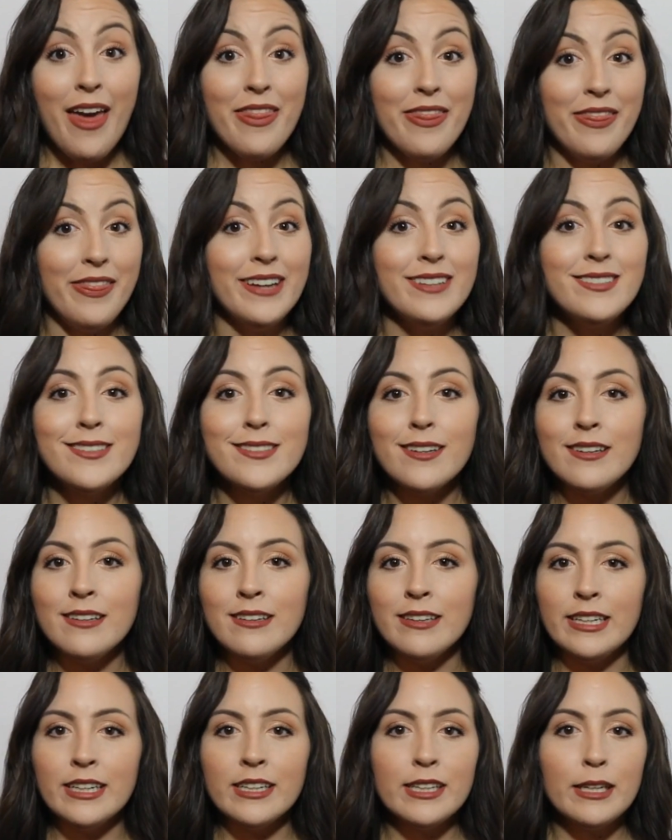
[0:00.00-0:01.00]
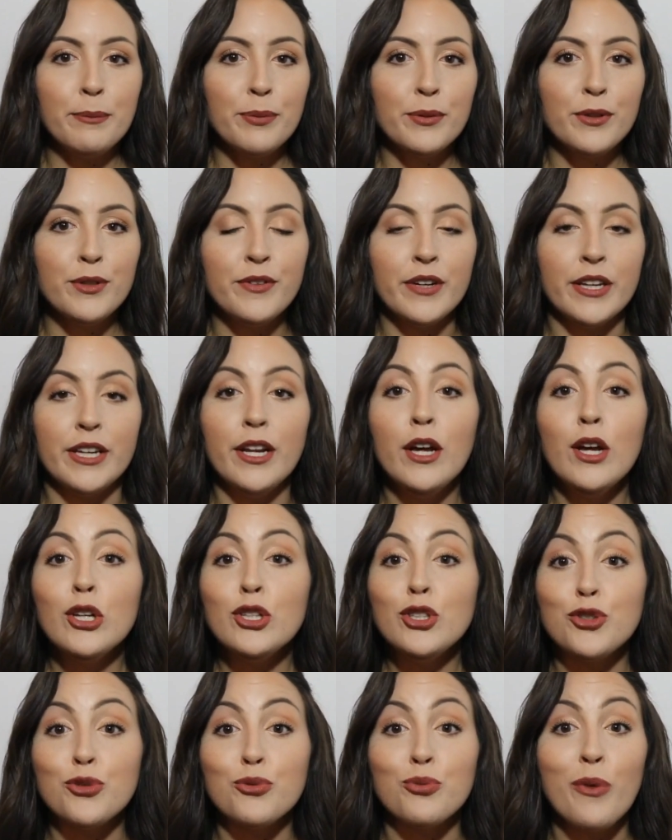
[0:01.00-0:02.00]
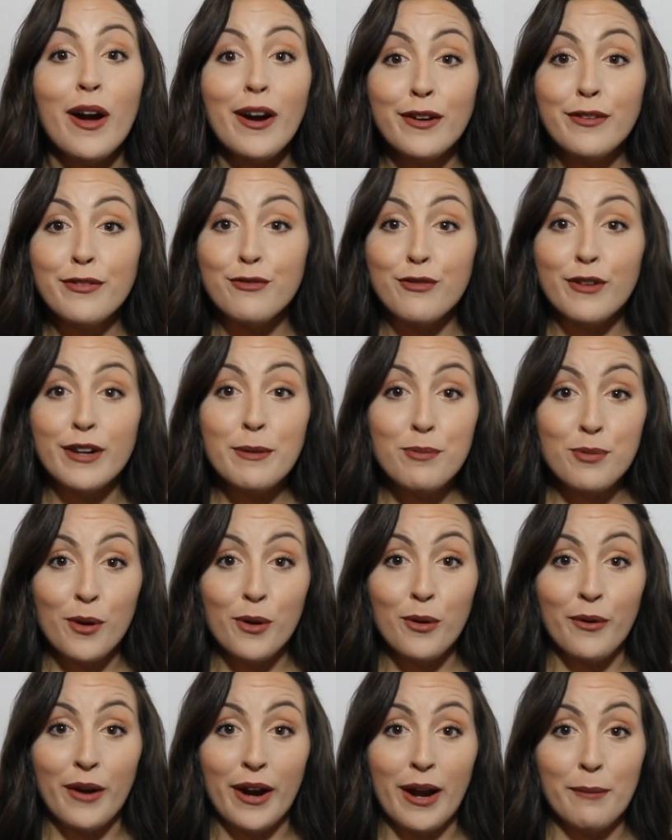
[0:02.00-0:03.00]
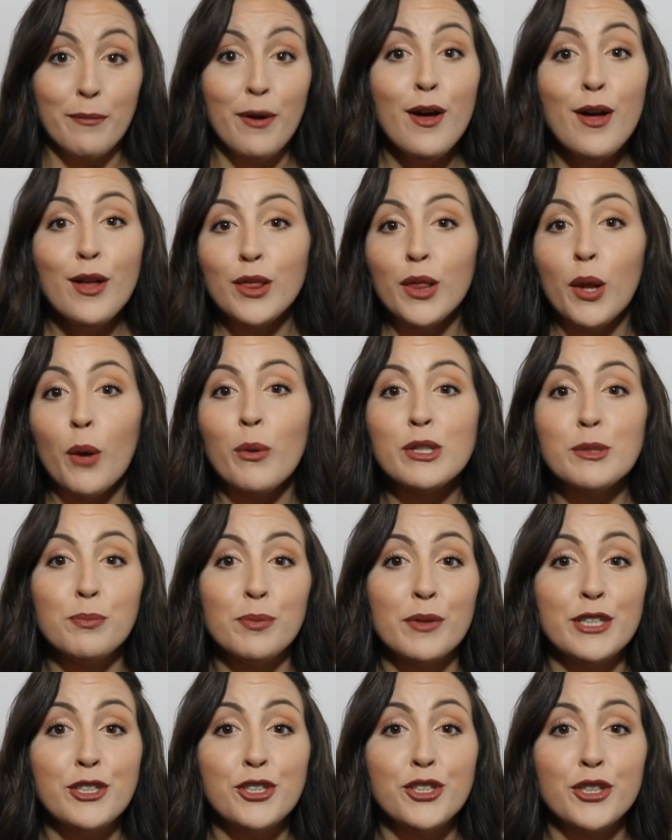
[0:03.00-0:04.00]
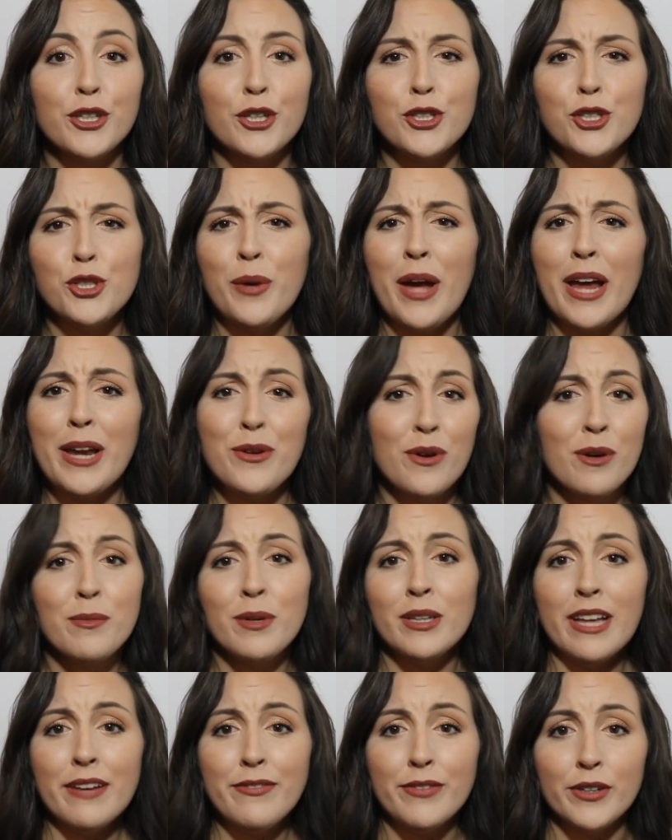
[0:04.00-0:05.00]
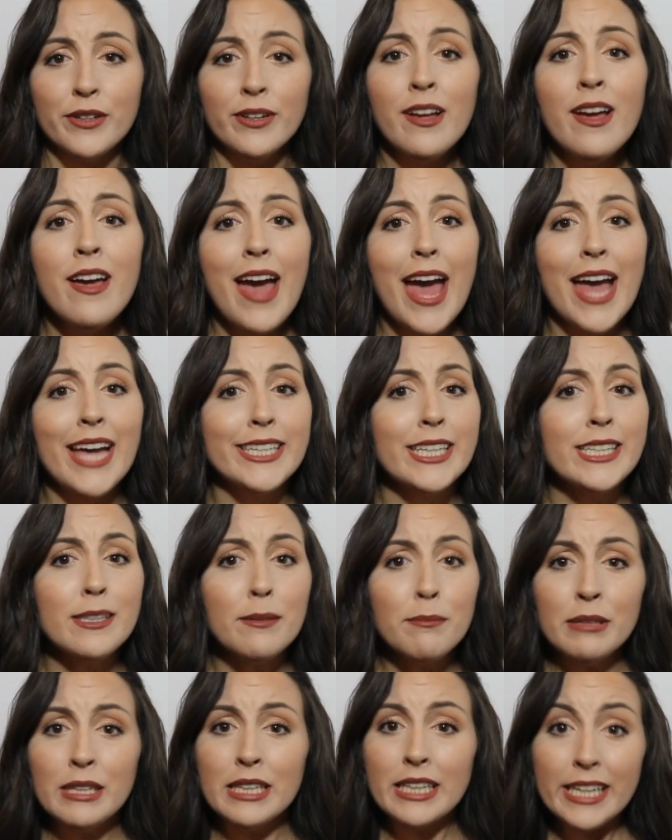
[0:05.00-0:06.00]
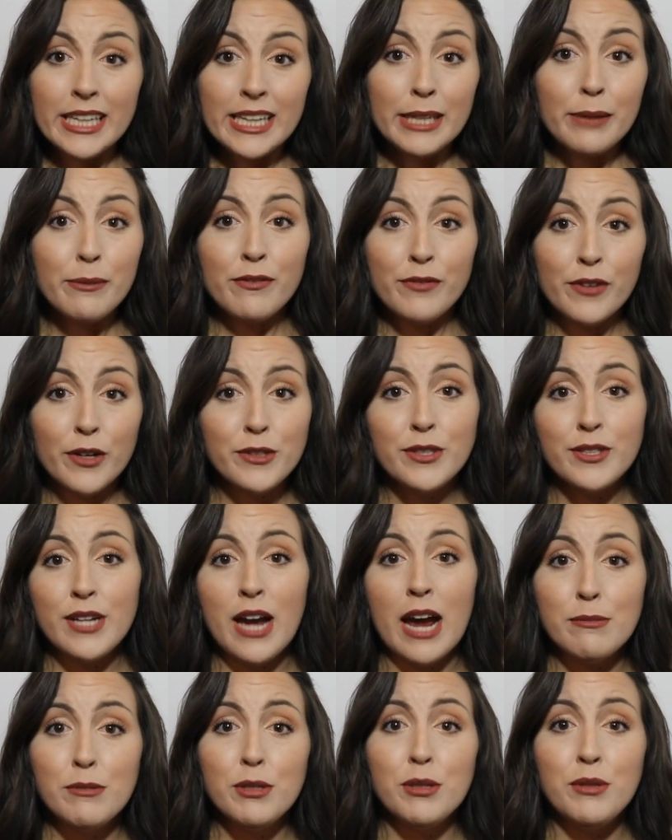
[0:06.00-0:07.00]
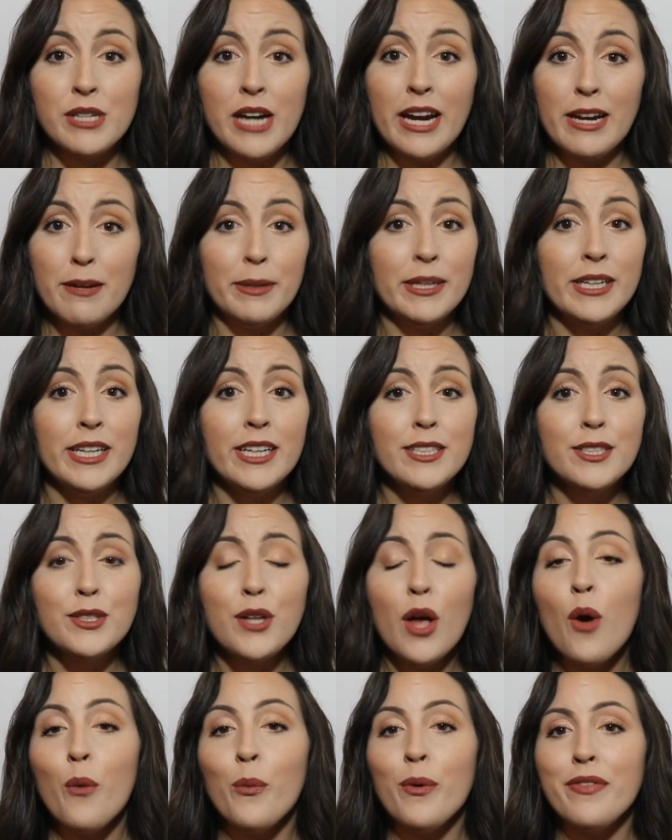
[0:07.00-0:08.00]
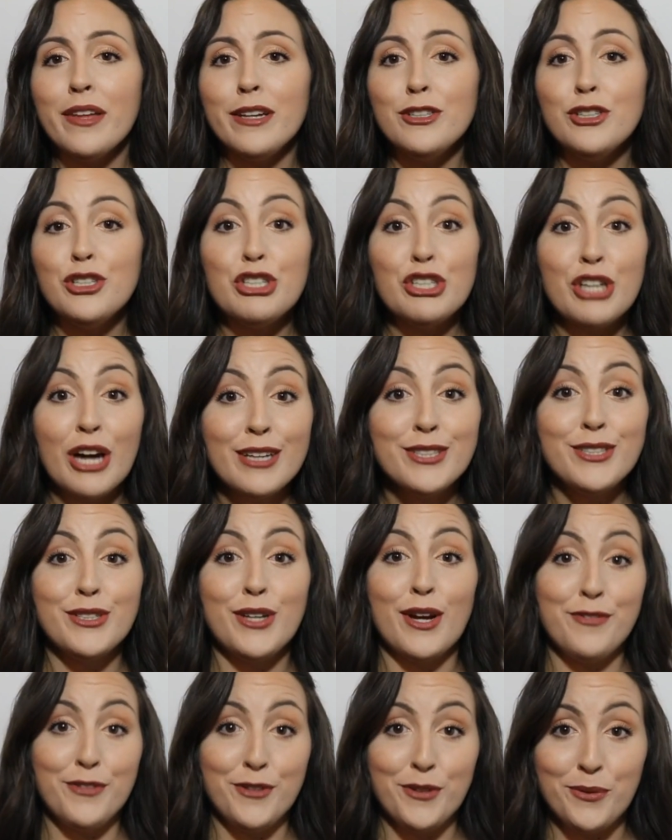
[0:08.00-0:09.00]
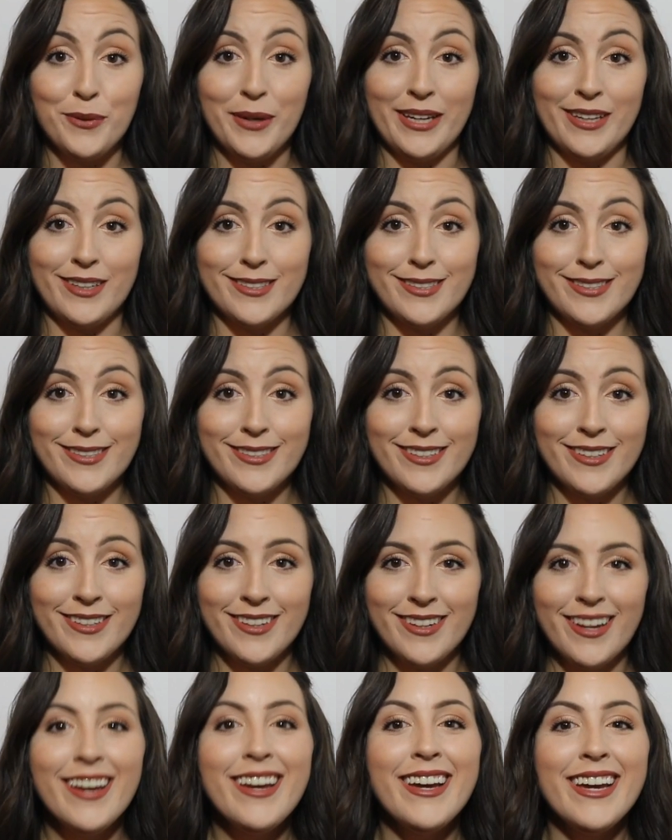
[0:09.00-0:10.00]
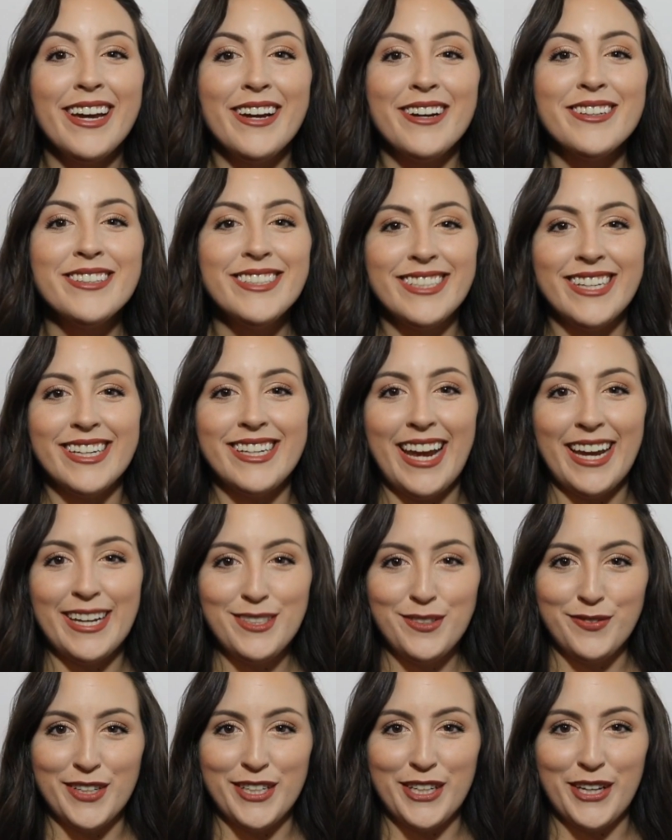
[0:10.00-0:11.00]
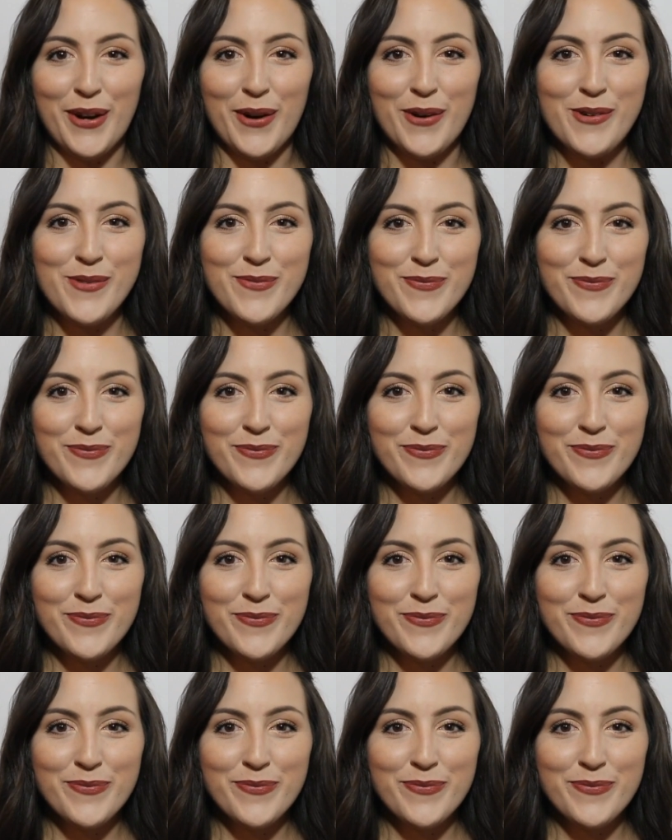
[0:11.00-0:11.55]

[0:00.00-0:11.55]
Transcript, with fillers: This clinically proven, drug-free program lowers blood sugar to a normal level and can completely reverse type 2 diabetes within just a few weeks. Here's today's video.